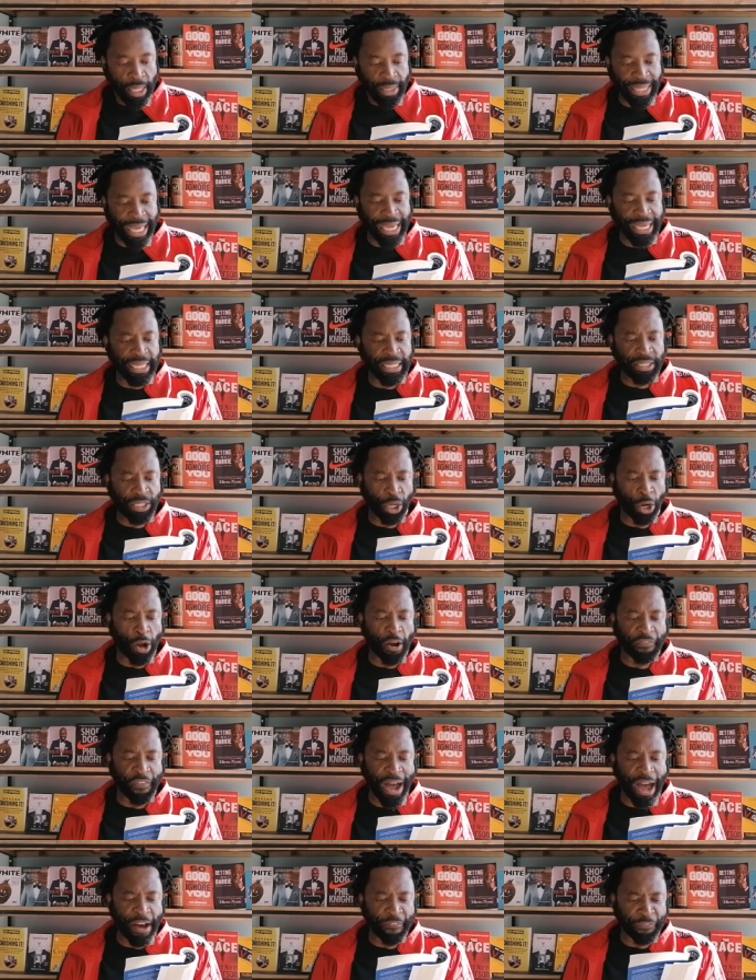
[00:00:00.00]
The history
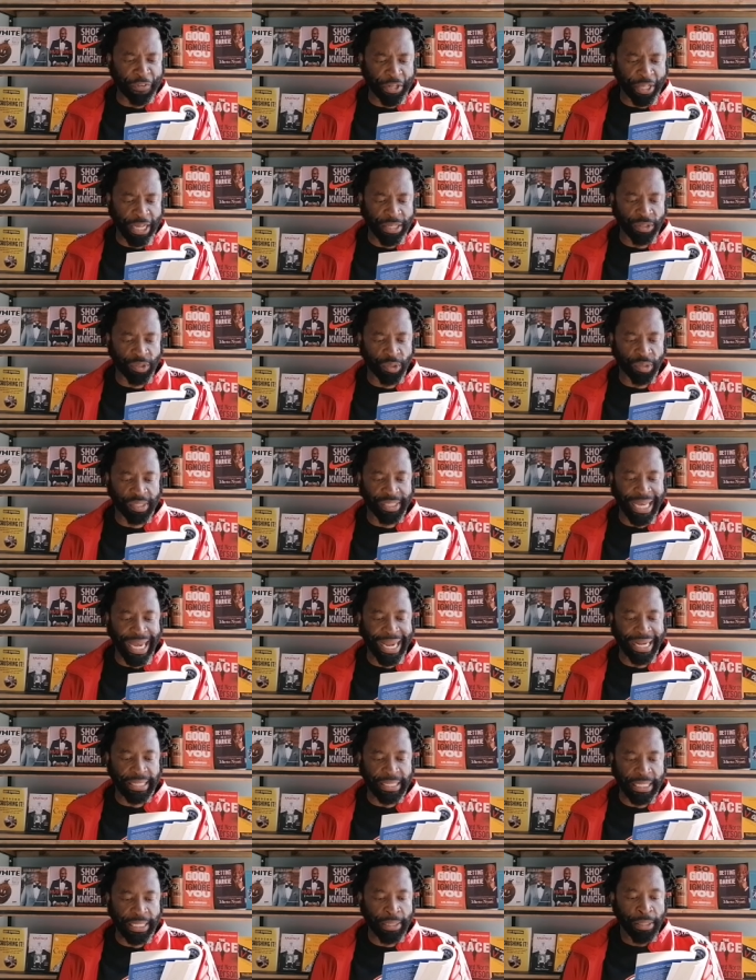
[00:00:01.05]
of African
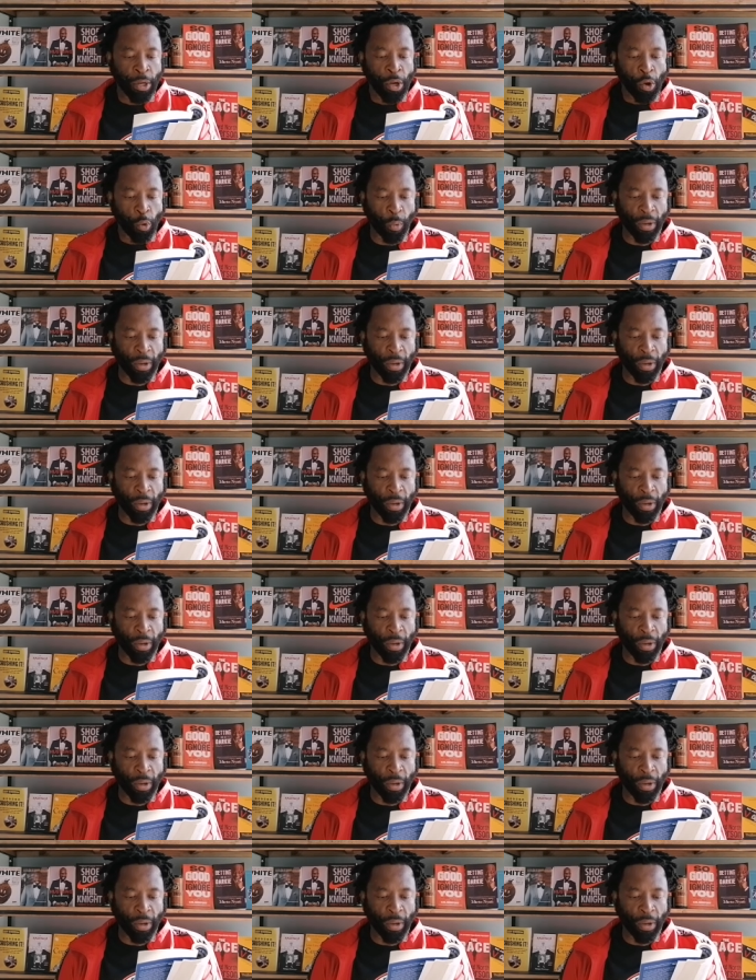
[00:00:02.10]
society